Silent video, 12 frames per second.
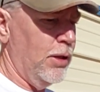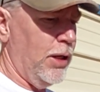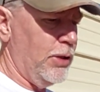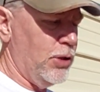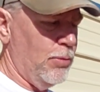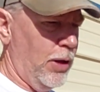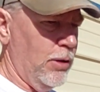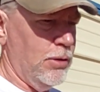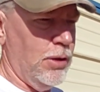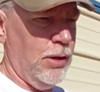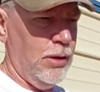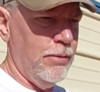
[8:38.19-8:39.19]
and some other
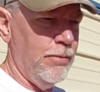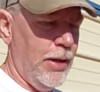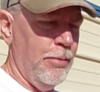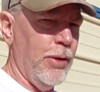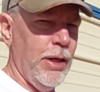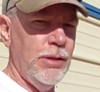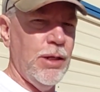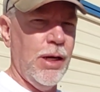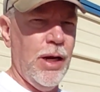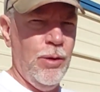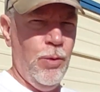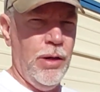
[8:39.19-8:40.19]
little upgrades I
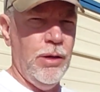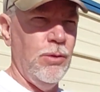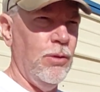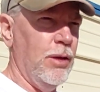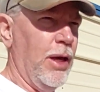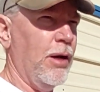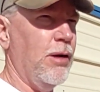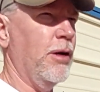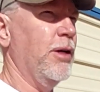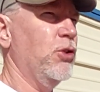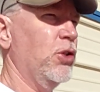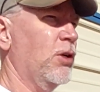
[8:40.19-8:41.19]
kind of want to do to that
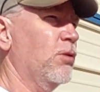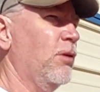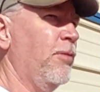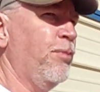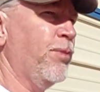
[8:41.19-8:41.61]
car in general.